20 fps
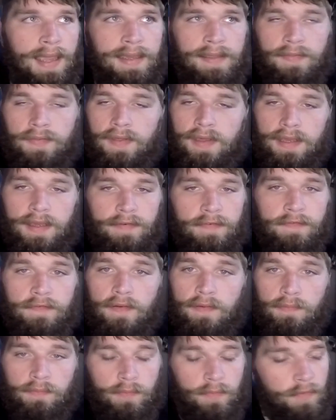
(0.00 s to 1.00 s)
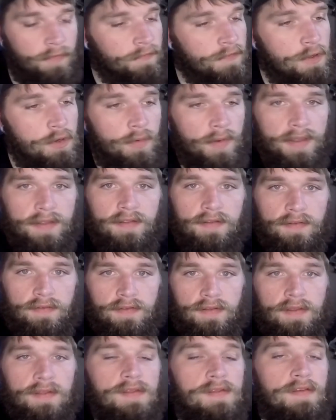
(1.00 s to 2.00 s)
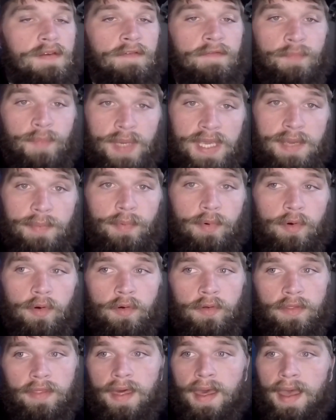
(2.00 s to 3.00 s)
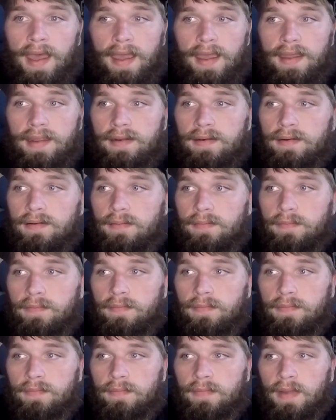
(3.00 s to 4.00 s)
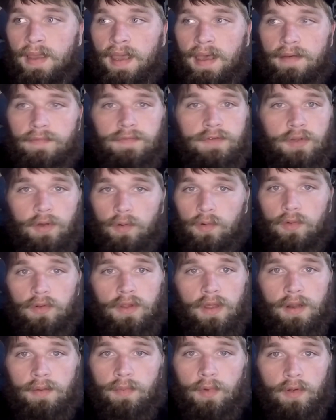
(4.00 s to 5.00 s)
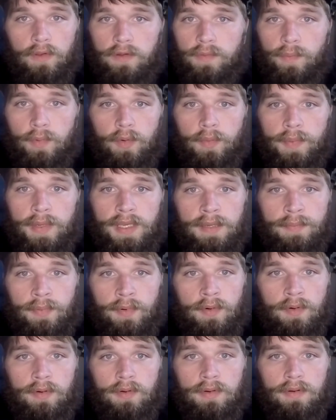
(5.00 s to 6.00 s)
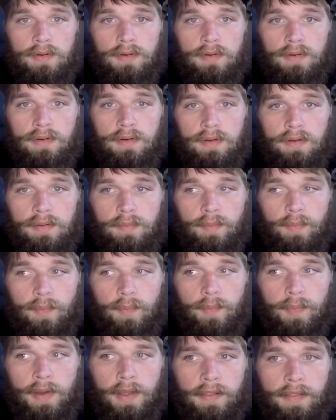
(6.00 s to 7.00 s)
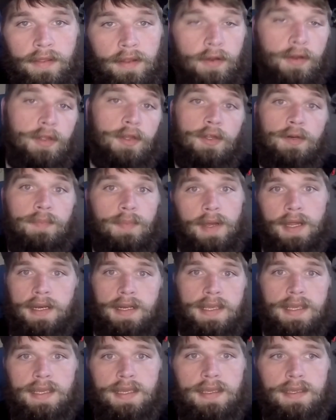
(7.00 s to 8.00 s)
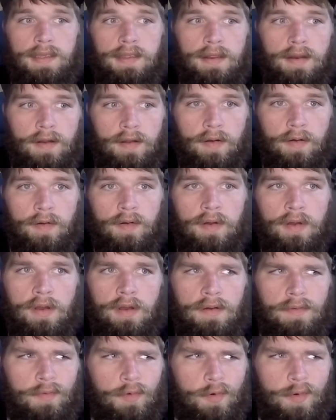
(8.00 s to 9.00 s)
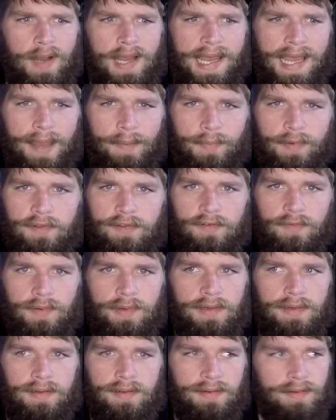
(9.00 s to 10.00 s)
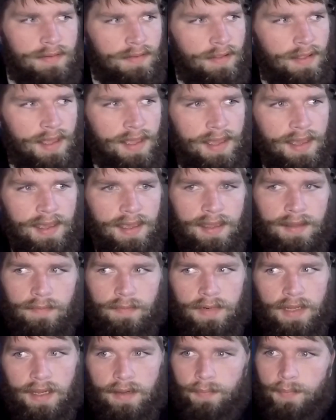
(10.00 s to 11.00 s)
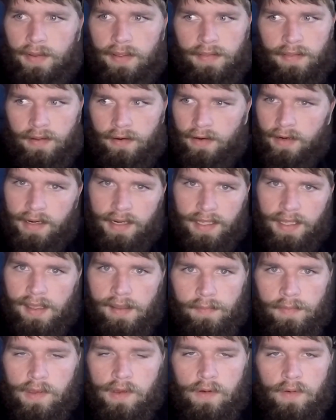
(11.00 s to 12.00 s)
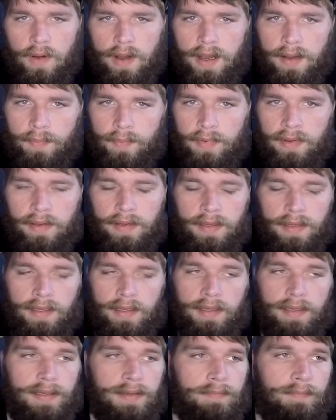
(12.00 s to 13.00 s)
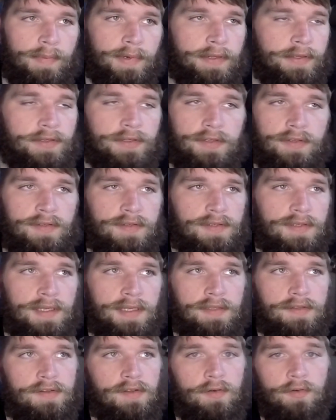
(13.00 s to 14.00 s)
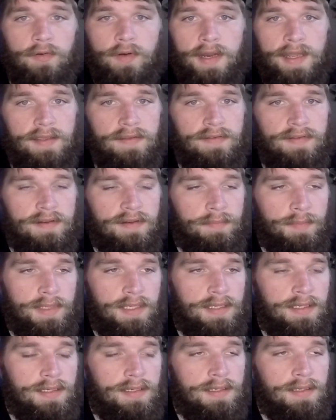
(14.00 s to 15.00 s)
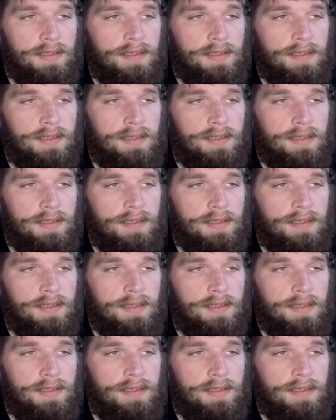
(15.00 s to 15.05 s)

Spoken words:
can think of a few instances of people that have told on multiple people, but they're good money, What happens when they get hemmed up and they're going to hem you up? But it's so crazy to me.